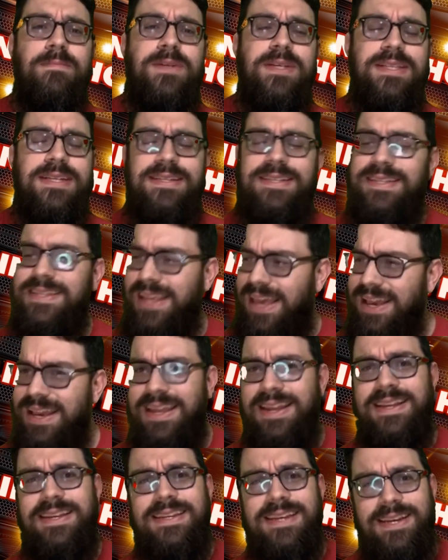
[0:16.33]
to the second
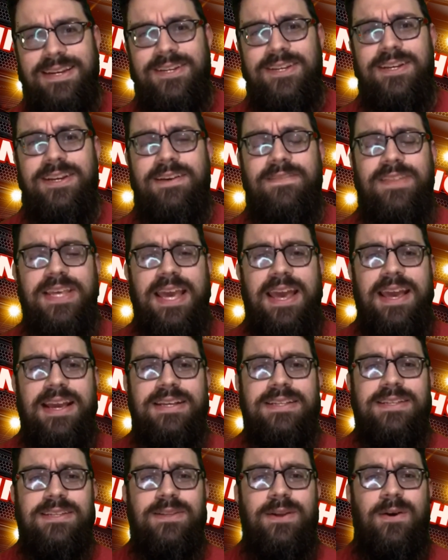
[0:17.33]
edition of the
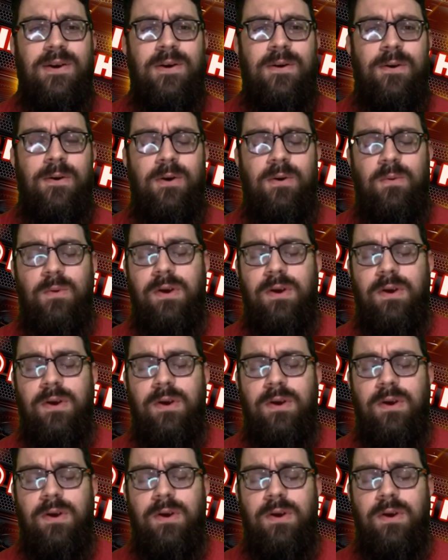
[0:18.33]
Ace in the Hole,